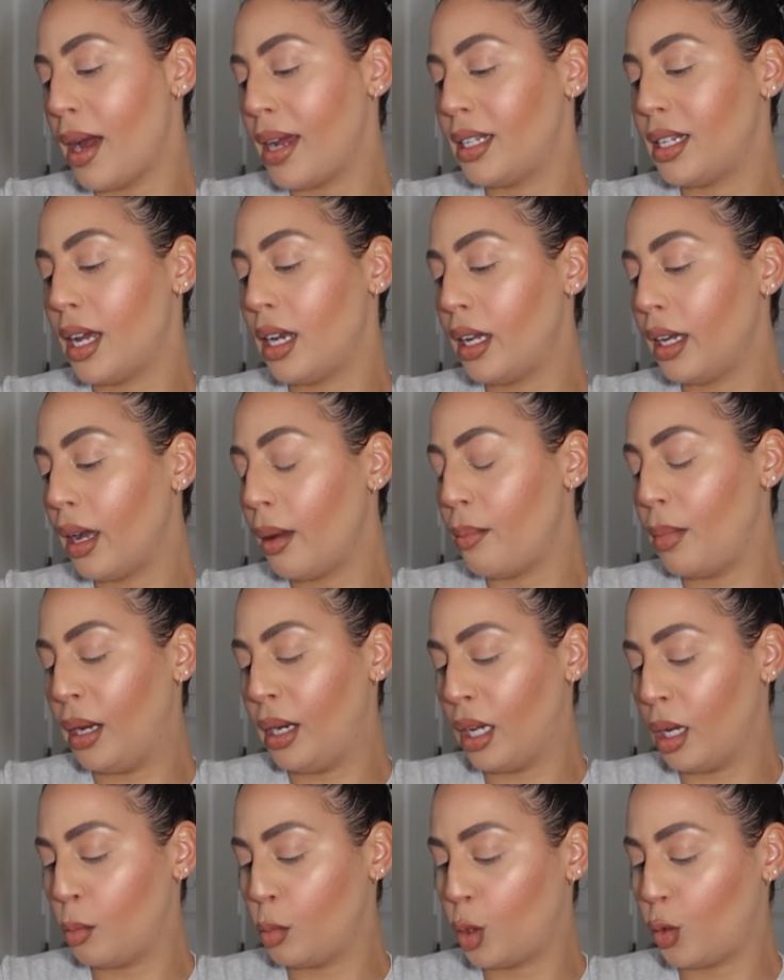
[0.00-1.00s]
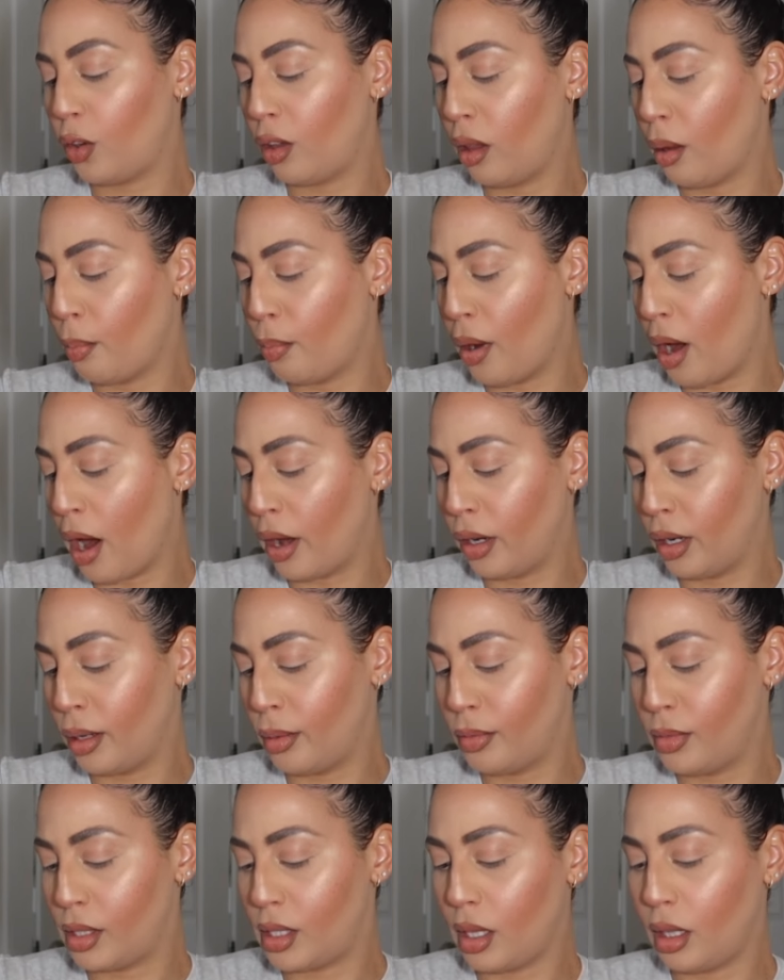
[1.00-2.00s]
I tend to get mediums for the
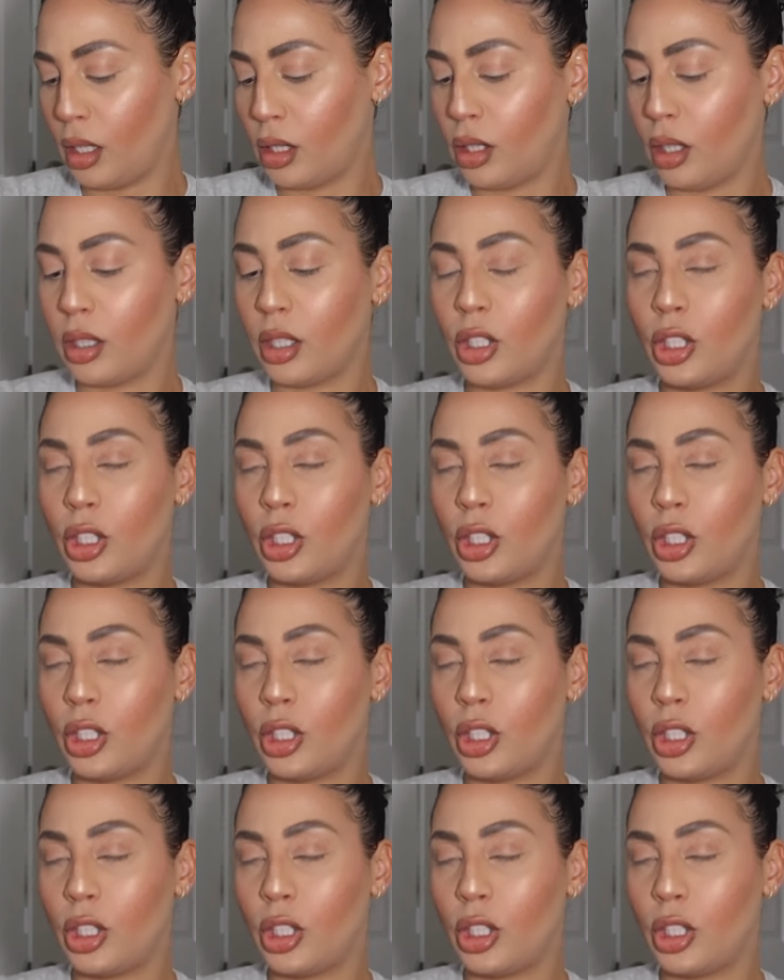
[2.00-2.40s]
bottoms. These are the